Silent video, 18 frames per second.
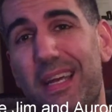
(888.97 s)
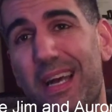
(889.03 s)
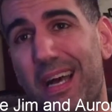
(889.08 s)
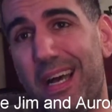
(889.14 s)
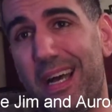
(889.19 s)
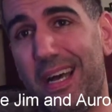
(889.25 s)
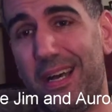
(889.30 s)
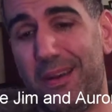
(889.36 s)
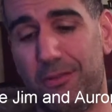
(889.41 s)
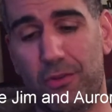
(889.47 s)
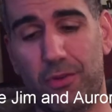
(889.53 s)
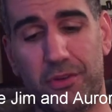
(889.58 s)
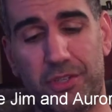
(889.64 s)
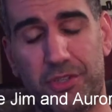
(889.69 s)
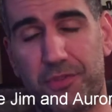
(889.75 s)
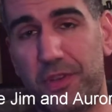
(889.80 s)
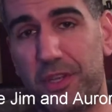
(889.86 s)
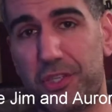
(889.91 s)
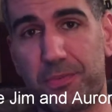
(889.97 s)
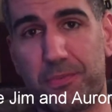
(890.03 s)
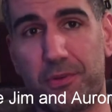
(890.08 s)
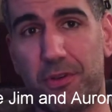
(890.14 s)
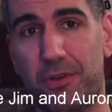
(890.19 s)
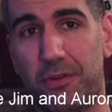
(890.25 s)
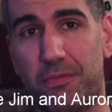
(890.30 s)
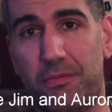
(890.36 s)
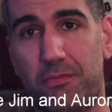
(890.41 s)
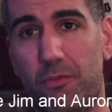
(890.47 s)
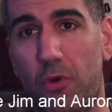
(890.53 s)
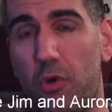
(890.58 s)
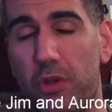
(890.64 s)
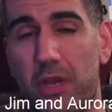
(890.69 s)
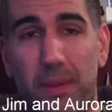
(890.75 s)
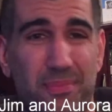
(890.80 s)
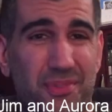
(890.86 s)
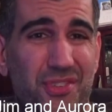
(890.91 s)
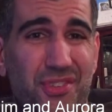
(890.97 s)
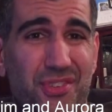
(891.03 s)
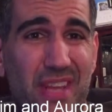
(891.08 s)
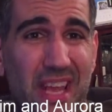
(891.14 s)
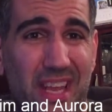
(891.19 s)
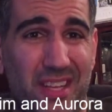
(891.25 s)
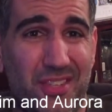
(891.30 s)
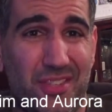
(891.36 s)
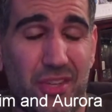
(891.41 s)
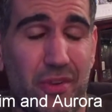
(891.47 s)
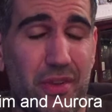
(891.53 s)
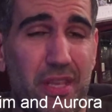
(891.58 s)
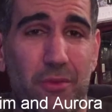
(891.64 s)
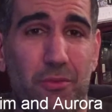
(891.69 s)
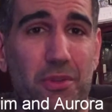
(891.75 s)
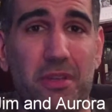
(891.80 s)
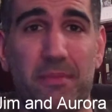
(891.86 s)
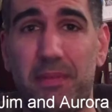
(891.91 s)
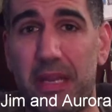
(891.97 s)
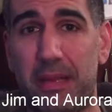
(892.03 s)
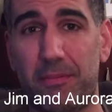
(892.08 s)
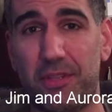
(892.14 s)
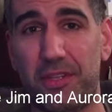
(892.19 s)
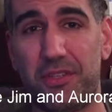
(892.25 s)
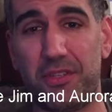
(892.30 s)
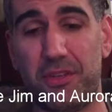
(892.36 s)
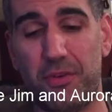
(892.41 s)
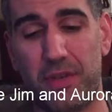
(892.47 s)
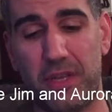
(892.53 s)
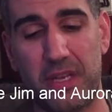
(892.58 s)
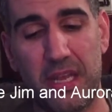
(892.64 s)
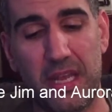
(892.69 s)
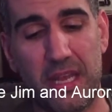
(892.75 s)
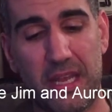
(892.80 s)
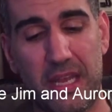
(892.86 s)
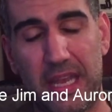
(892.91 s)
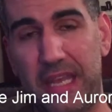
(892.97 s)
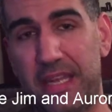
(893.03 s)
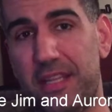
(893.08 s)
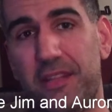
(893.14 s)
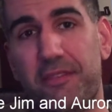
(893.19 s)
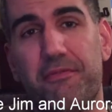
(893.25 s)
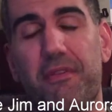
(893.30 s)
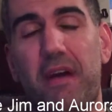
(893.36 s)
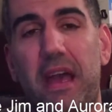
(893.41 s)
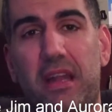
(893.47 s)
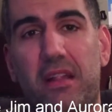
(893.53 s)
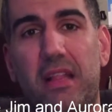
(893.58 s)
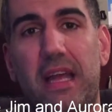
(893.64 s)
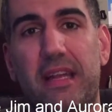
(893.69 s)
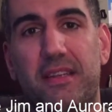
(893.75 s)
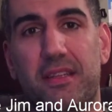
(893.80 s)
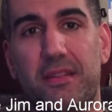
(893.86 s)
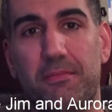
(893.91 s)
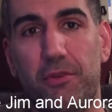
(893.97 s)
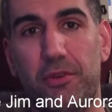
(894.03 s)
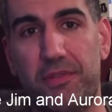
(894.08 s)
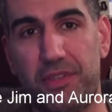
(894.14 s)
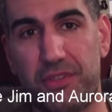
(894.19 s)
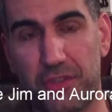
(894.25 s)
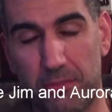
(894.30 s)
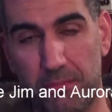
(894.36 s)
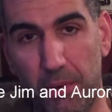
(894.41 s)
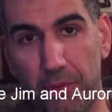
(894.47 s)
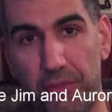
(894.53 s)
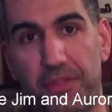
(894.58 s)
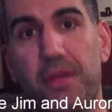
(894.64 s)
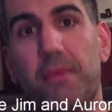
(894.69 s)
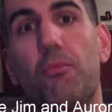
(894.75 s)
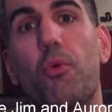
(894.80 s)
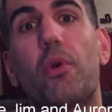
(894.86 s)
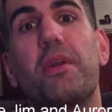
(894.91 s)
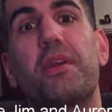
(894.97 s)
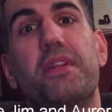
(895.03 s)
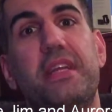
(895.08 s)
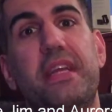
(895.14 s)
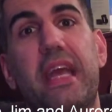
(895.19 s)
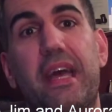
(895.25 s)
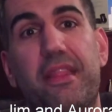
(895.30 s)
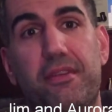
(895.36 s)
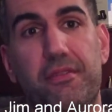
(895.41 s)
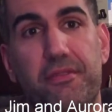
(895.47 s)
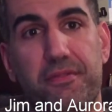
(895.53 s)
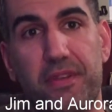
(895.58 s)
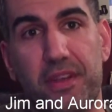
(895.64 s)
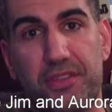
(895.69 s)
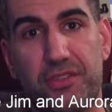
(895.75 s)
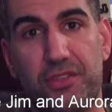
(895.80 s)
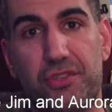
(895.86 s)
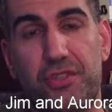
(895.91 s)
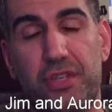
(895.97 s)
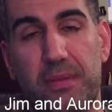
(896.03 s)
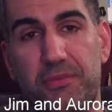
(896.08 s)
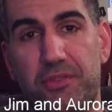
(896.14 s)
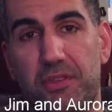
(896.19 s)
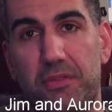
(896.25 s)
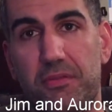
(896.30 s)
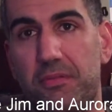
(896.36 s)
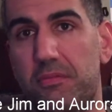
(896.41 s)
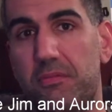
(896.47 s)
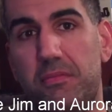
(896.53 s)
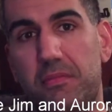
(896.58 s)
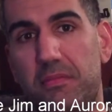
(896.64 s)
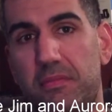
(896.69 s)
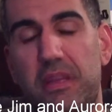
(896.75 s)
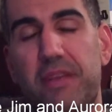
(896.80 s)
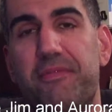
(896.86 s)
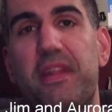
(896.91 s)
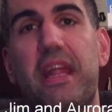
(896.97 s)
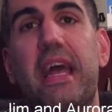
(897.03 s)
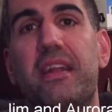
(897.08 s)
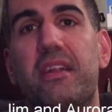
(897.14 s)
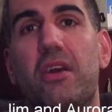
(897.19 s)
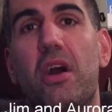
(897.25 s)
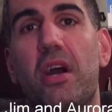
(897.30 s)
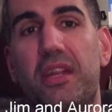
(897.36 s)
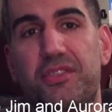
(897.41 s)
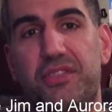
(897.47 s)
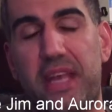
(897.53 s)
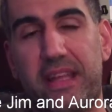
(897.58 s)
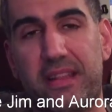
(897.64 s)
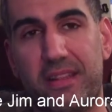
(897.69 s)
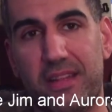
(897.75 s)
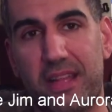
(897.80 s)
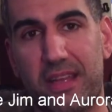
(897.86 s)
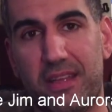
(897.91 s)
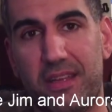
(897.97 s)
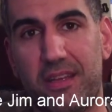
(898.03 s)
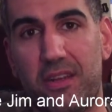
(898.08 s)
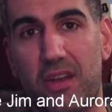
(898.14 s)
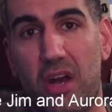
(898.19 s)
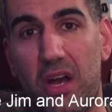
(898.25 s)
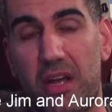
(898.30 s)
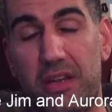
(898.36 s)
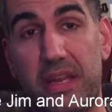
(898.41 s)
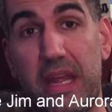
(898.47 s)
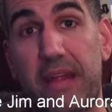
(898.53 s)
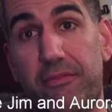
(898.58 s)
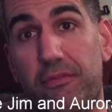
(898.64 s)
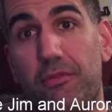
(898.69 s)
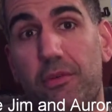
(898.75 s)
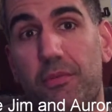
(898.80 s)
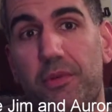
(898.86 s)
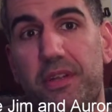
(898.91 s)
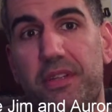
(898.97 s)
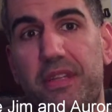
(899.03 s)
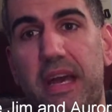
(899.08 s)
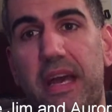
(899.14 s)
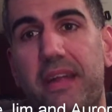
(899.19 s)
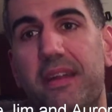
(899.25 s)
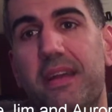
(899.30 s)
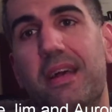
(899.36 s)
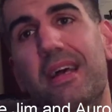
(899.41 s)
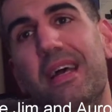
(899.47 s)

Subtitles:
Lawrence Fishburne woke up sick, so he wouldn't have been able to do it. And in the final act of the movie, it took both of them working together to fix the ship. So If it hadn't gone exactly like it had gone, everyone would have died.